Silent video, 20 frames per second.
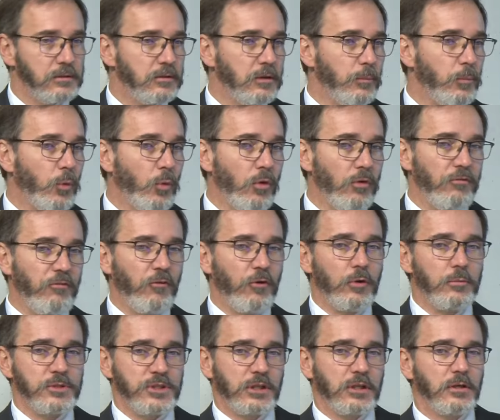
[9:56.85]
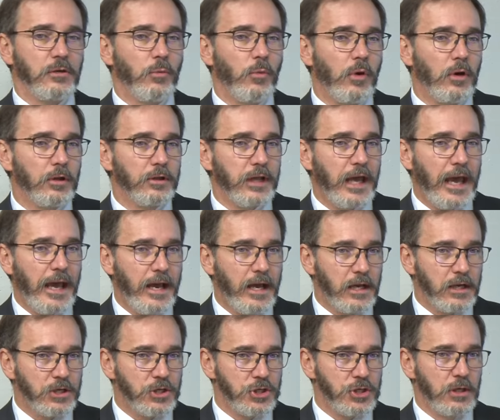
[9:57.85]
the more firms are going to want to
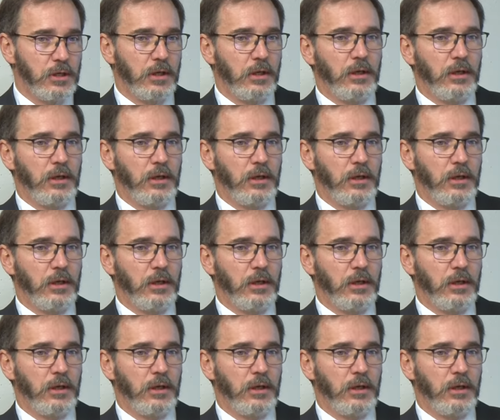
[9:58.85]
hedge